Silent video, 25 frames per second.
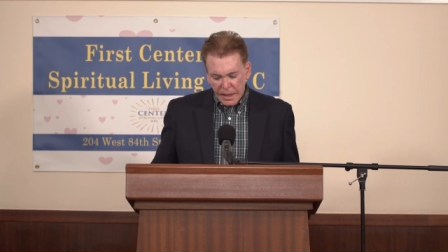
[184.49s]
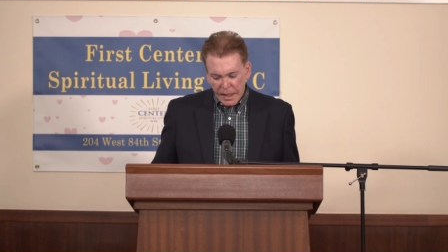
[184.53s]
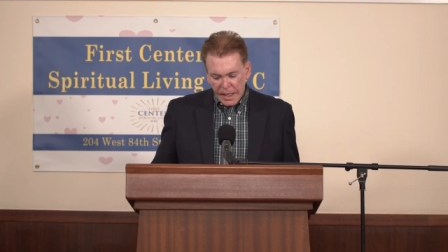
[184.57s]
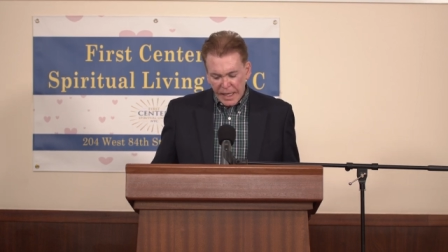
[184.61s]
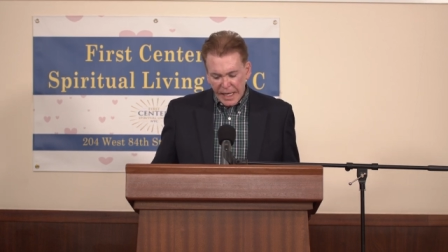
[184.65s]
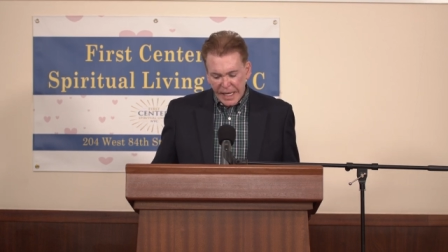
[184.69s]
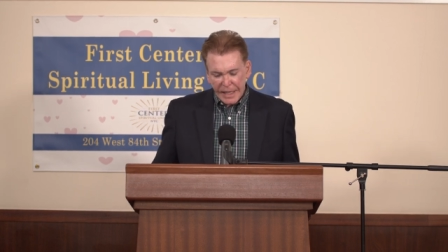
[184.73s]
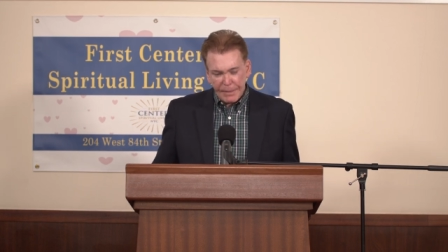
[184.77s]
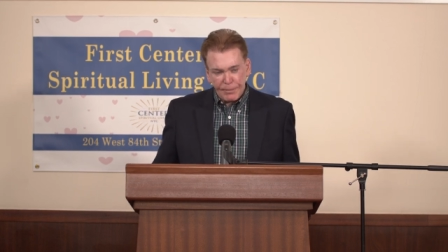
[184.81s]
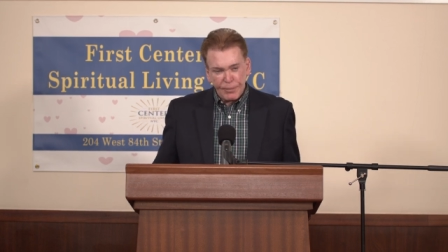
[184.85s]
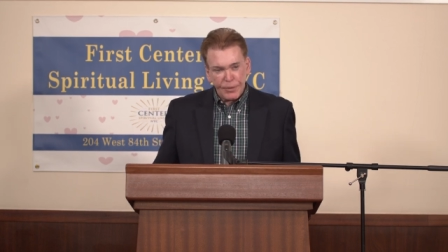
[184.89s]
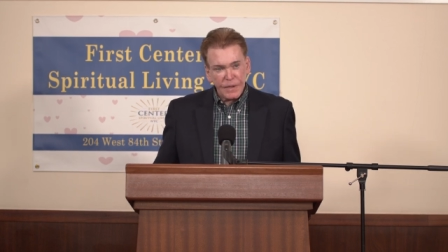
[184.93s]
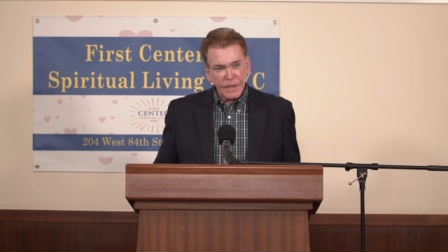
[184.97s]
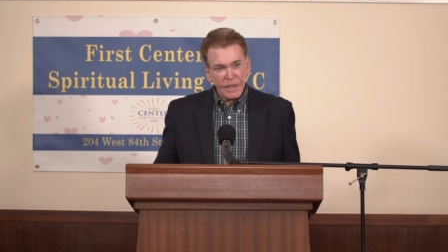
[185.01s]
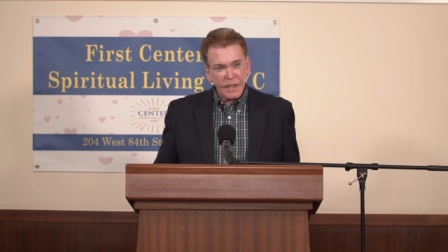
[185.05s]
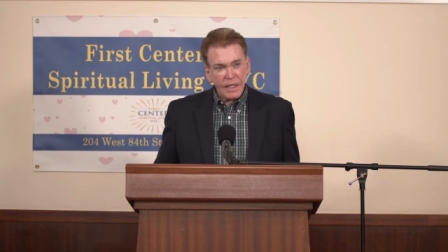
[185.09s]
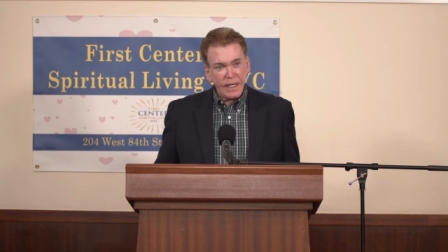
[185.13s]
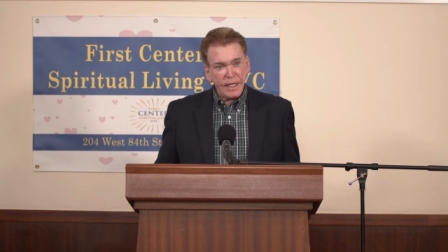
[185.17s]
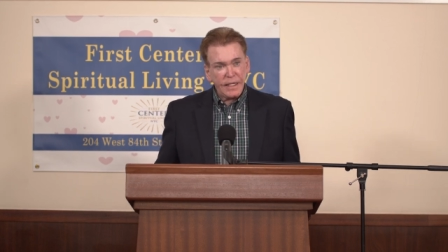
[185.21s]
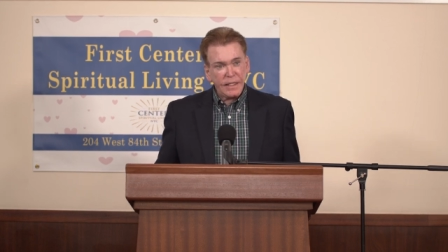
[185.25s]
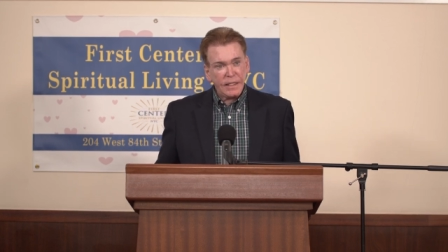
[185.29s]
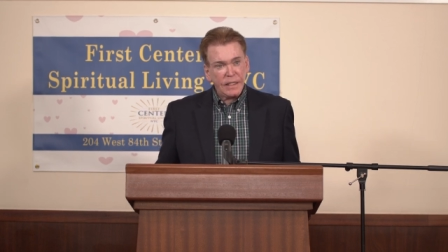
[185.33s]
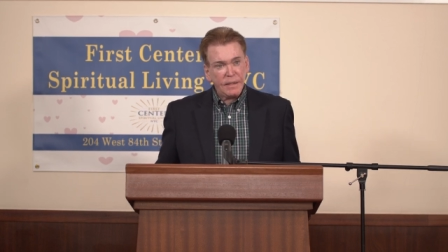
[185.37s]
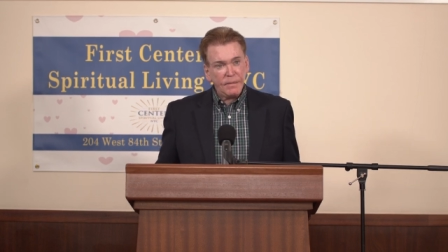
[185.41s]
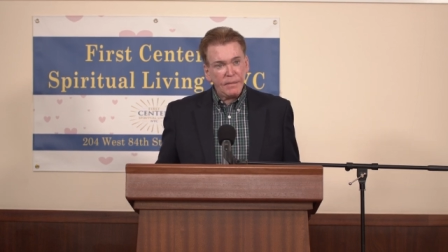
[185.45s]
had
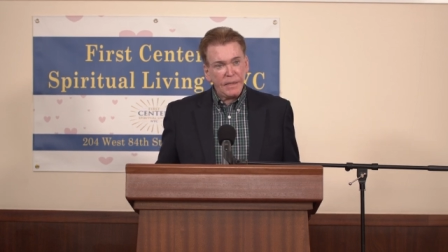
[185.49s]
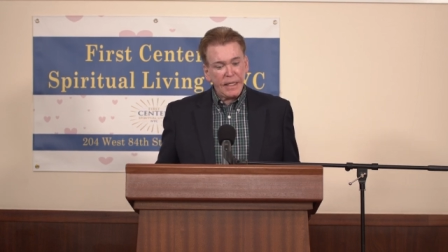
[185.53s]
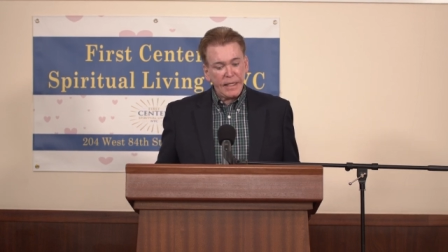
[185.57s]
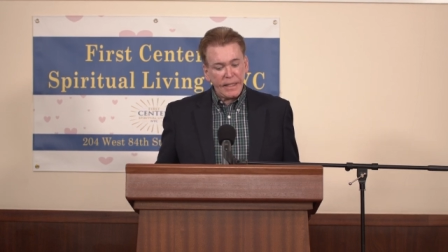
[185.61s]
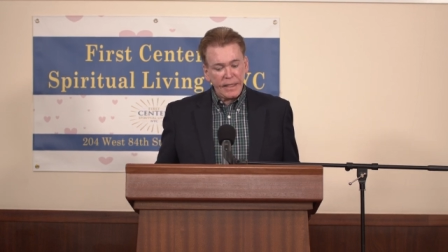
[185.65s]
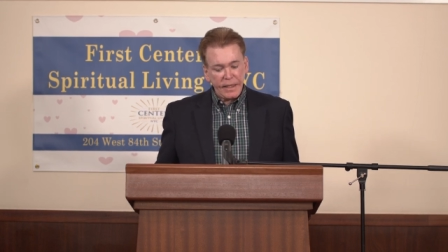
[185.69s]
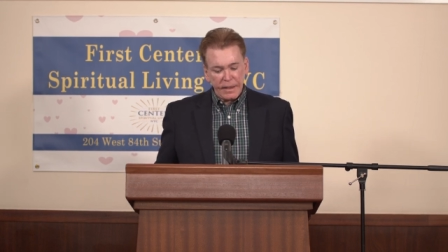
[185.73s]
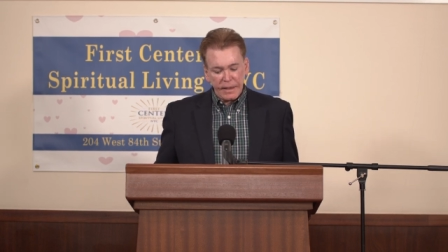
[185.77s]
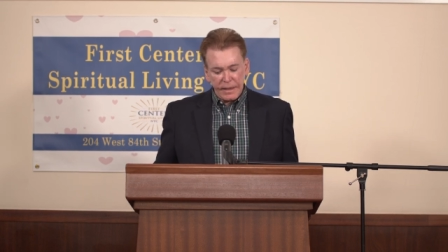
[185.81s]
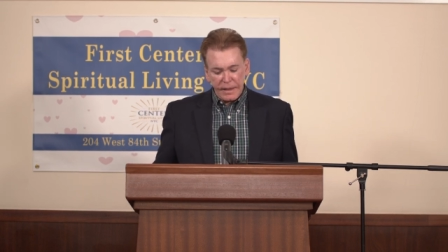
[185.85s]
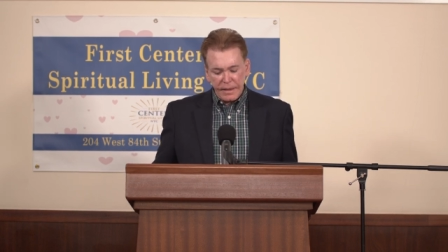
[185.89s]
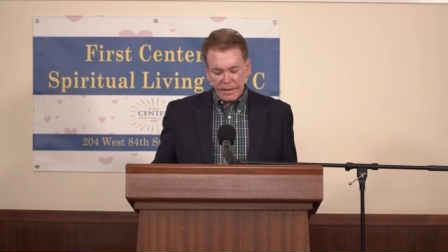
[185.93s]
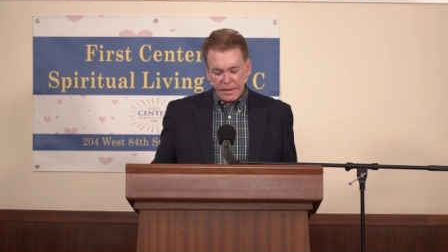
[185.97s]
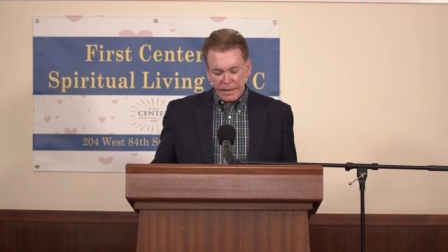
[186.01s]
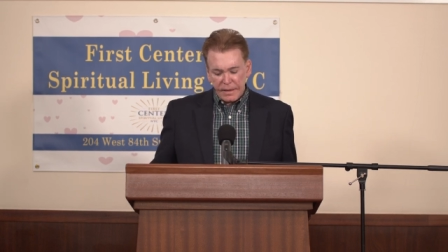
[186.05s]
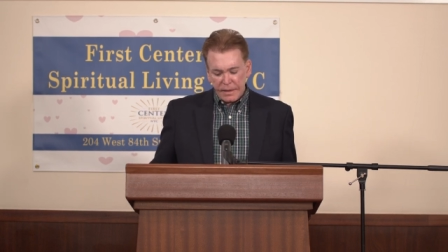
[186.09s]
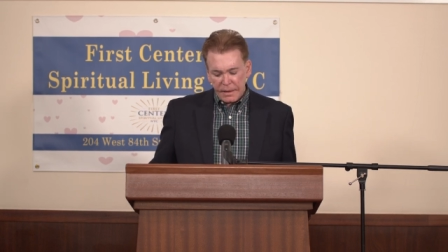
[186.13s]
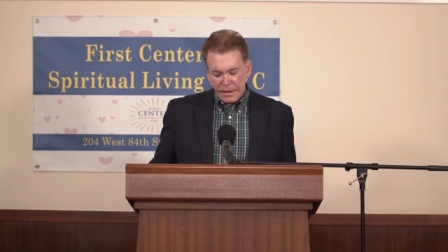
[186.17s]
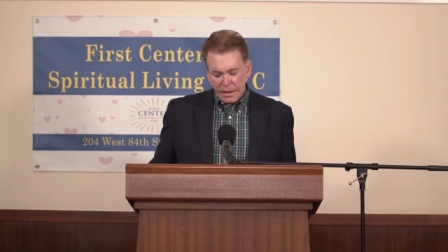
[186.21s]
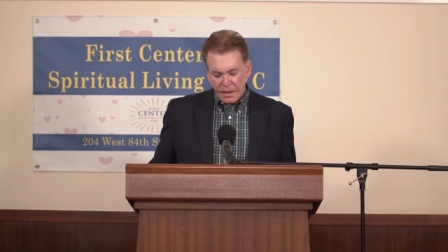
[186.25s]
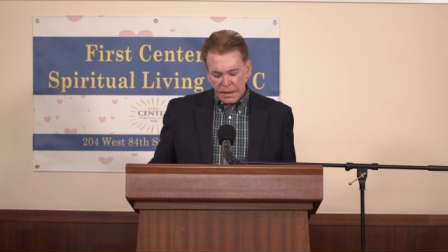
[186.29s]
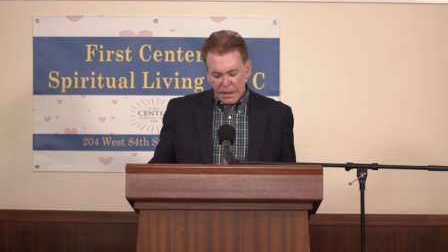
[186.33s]
presented to me in